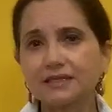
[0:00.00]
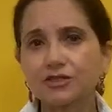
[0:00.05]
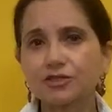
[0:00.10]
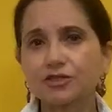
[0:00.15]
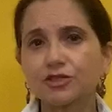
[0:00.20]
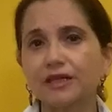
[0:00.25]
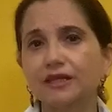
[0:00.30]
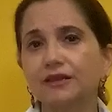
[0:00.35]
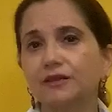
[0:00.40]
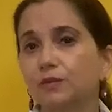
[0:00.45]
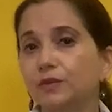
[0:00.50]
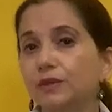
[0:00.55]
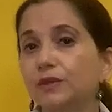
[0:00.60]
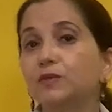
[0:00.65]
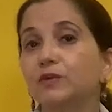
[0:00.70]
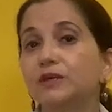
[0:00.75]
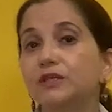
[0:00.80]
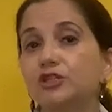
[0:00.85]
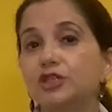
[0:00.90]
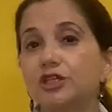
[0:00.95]
strength with
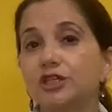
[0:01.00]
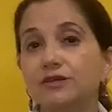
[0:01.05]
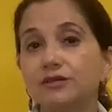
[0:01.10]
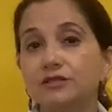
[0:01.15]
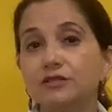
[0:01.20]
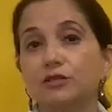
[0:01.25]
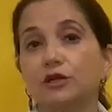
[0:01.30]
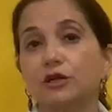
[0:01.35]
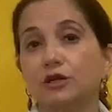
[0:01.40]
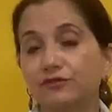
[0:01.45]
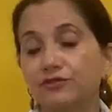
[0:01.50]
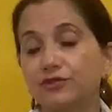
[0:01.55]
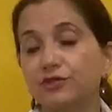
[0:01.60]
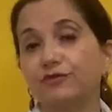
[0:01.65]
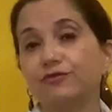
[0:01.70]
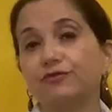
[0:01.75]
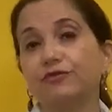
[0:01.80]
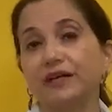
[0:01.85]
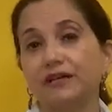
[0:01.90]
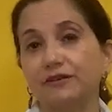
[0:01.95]
which she resolves
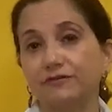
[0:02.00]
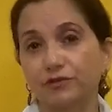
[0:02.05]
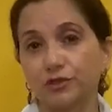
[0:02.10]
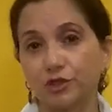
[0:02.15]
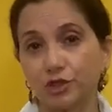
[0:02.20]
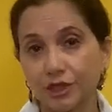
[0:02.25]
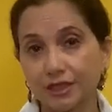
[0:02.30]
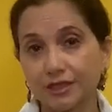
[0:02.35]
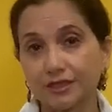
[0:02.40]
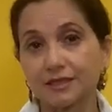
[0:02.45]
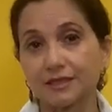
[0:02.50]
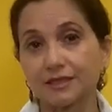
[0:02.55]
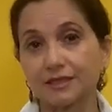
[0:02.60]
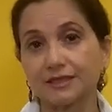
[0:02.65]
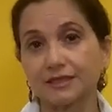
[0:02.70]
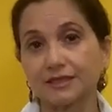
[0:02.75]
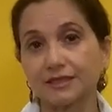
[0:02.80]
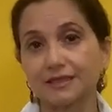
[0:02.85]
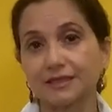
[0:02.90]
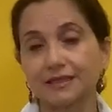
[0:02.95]
to fight for
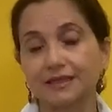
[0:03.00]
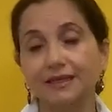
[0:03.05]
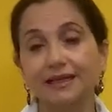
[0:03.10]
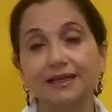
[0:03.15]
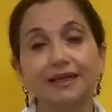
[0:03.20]
justice.